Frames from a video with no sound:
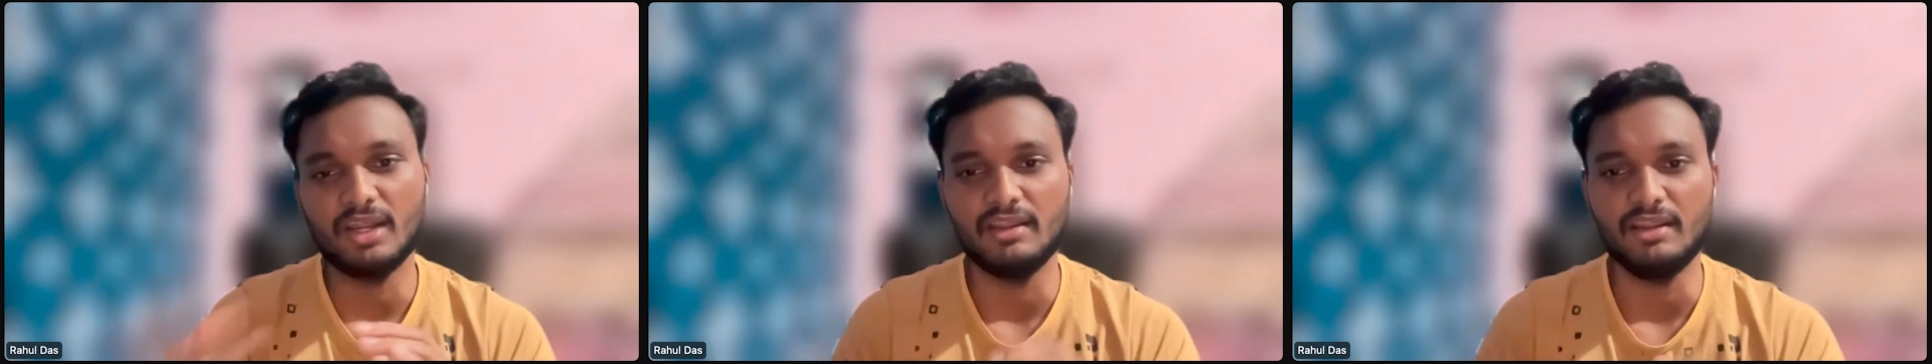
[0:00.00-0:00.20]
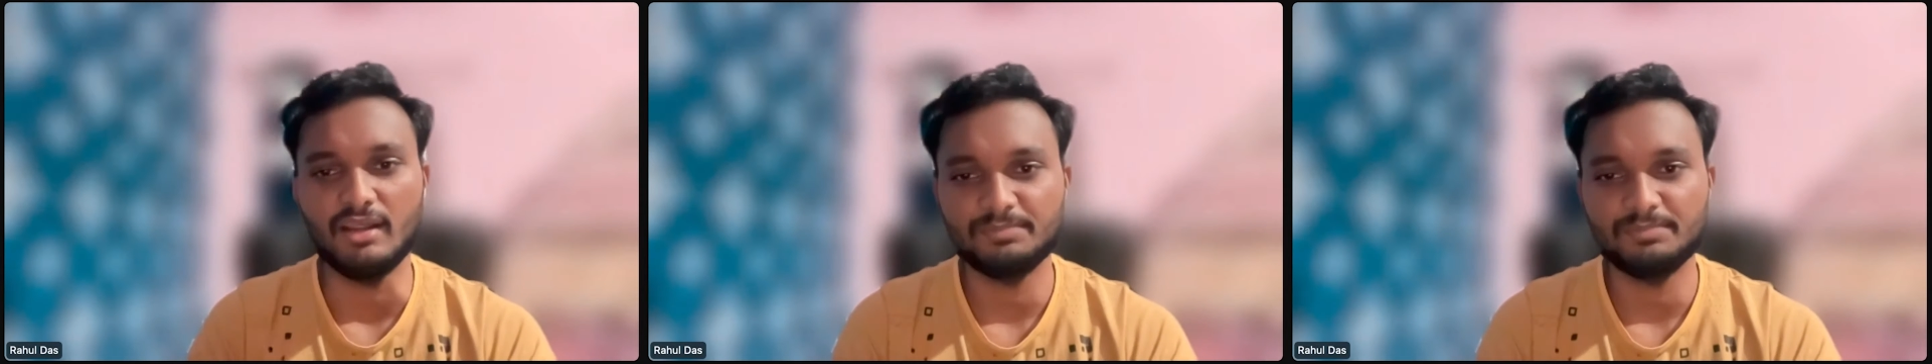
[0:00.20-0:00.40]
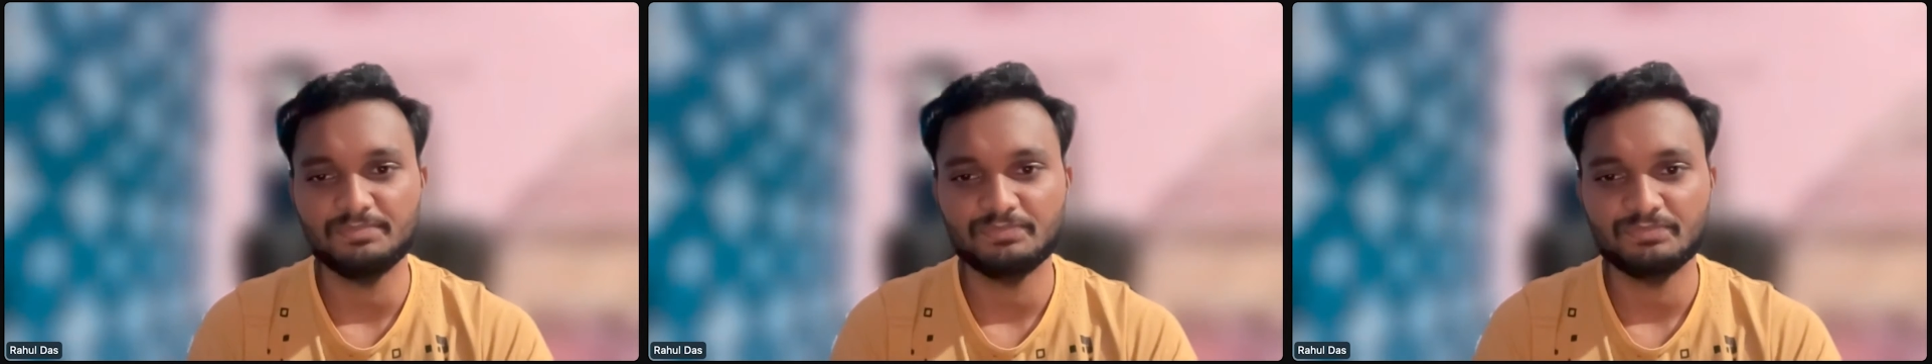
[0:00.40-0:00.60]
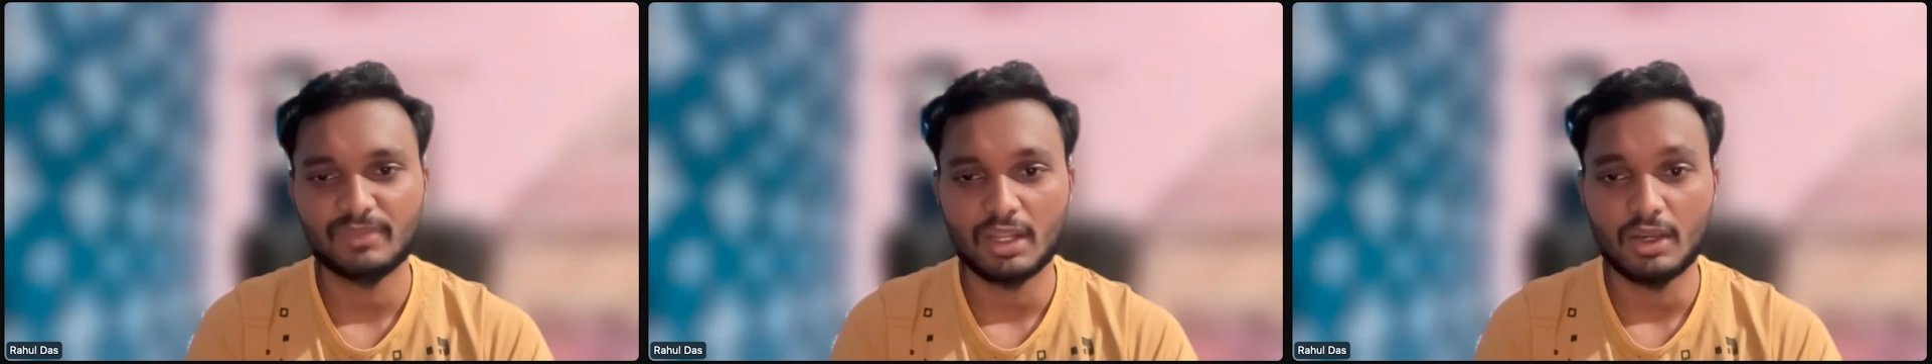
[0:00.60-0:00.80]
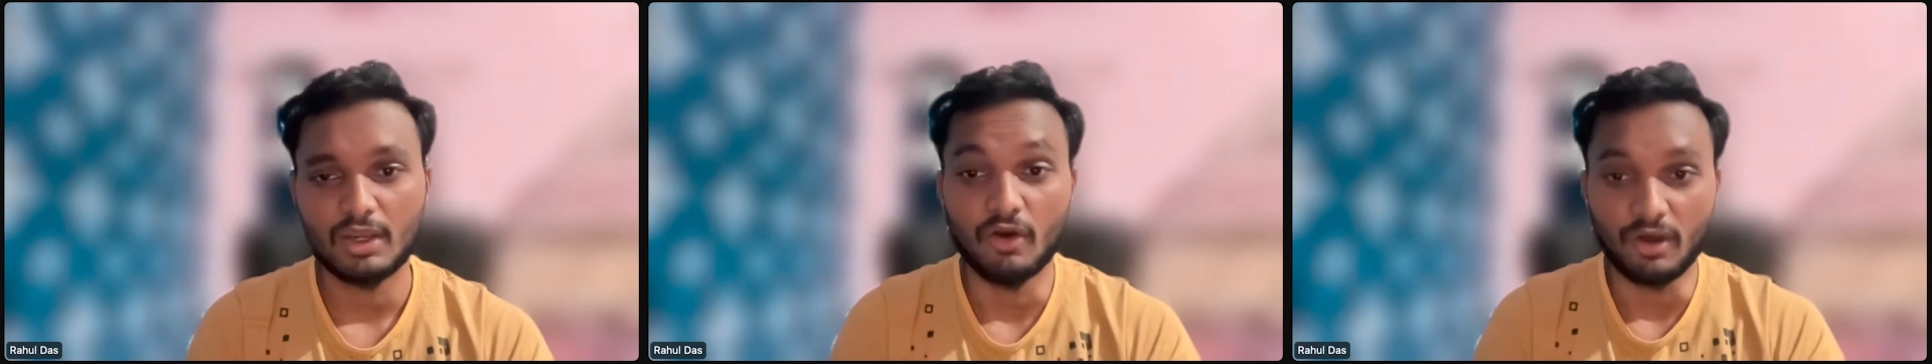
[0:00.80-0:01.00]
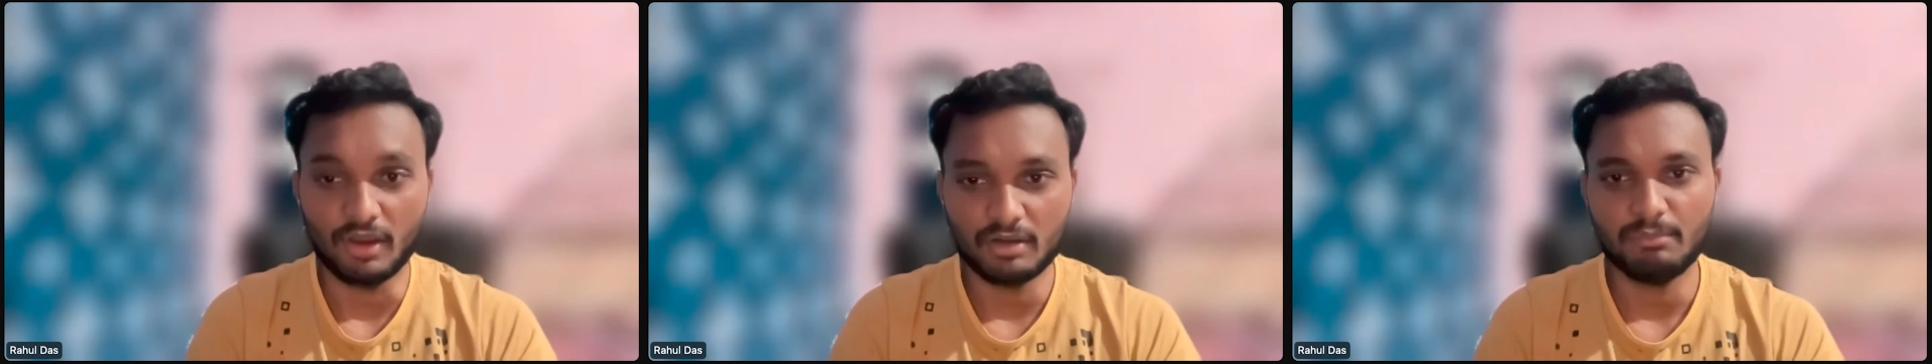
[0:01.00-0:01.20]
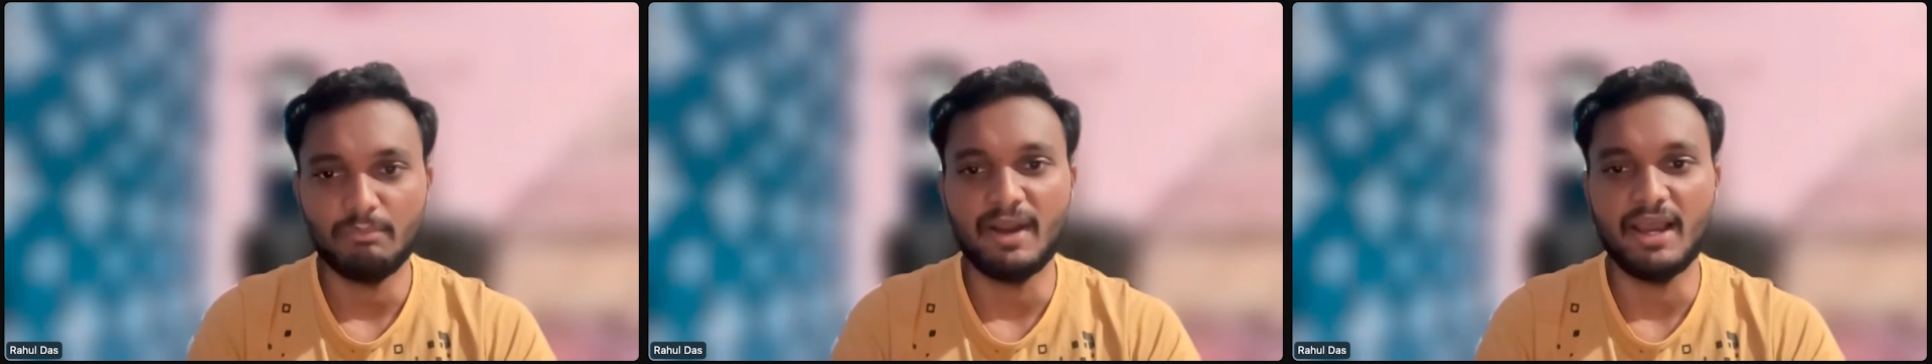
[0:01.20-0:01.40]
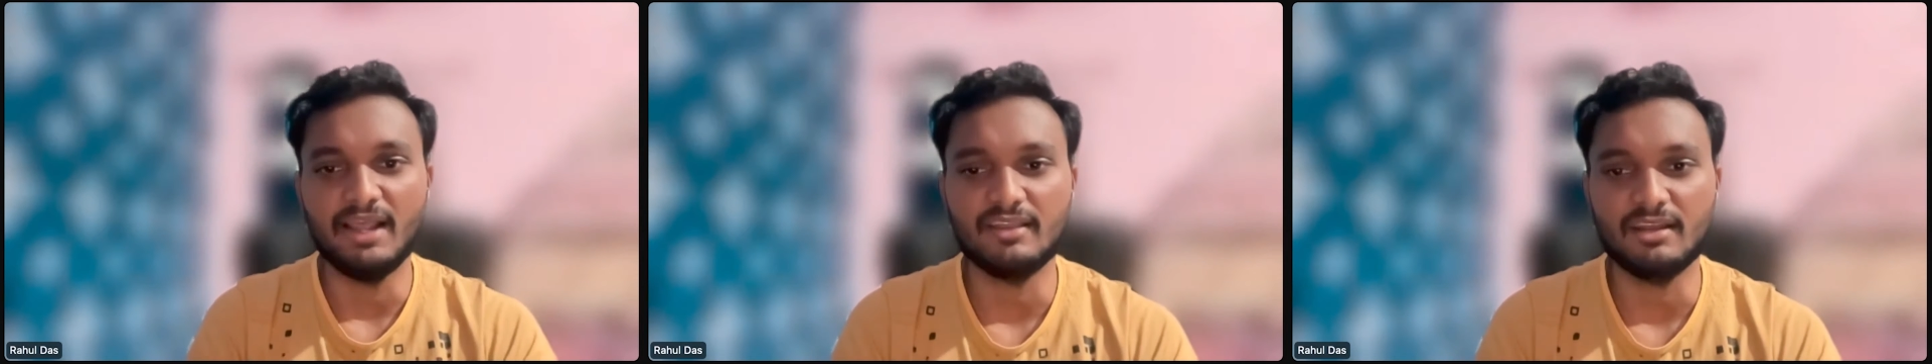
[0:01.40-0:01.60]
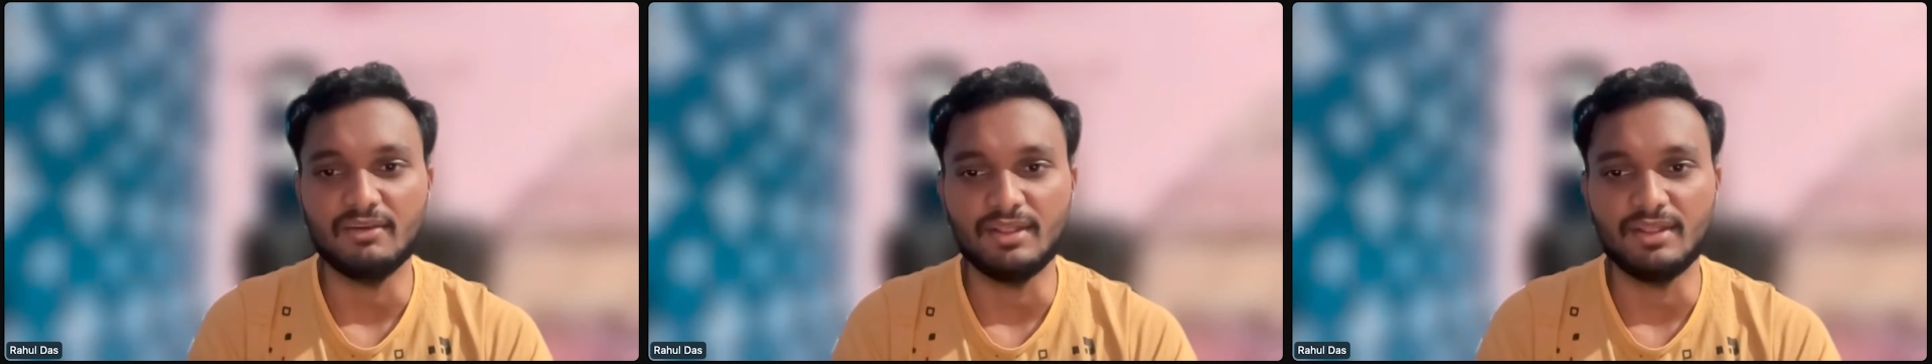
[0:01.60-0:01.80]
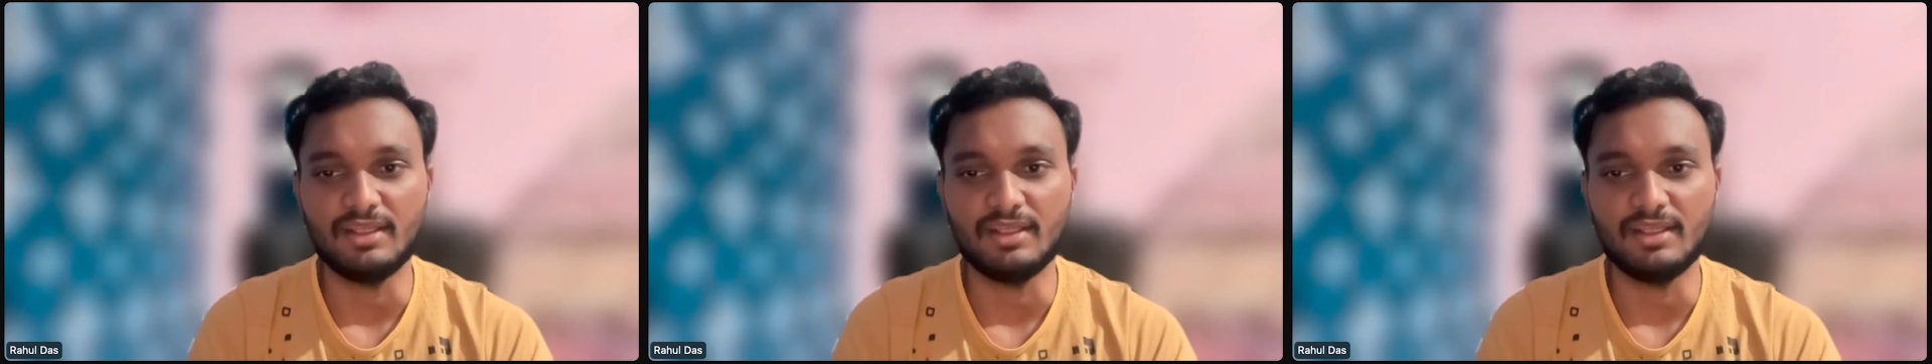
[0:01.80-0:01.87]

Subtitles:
to another, or by